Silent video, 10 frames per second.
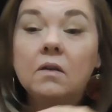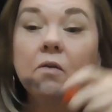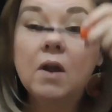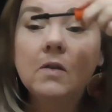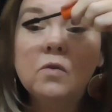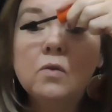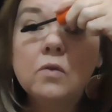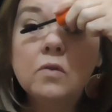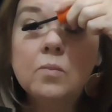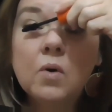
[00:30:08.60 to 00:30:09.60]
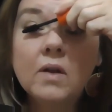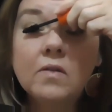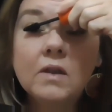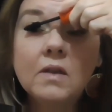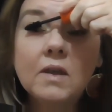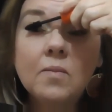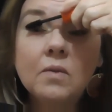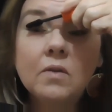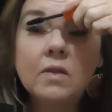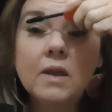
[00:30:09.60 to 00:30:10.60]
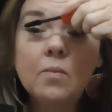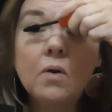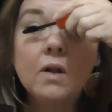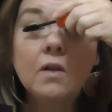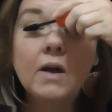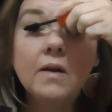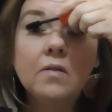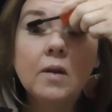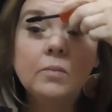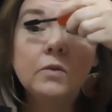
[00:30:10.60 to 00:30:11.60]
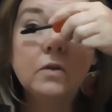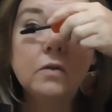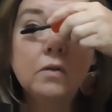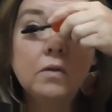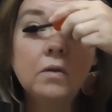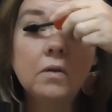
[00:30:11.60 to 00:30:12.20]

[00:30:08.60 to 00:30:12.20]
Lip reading: the granddaughters might see them, so they might like some too.